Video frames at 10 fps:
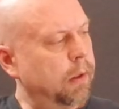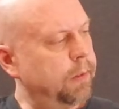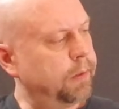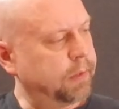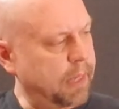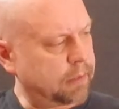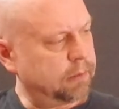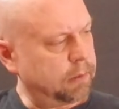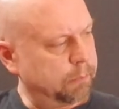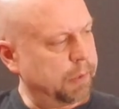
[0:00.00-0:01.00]
this
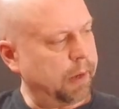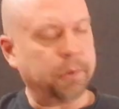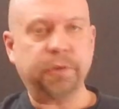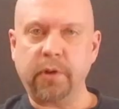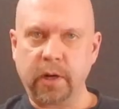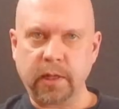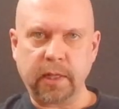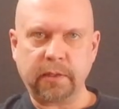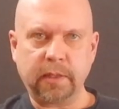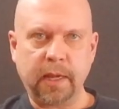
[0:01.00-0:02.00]
next little bit. We start on
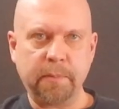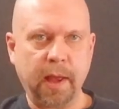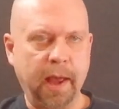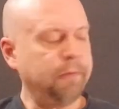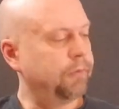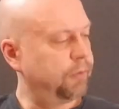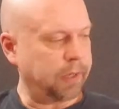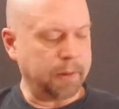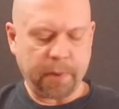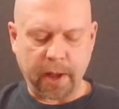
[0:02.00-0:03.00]
that same F,
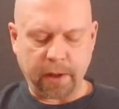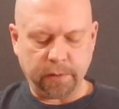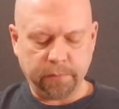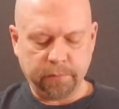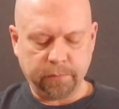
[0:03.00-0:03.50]
same pattern.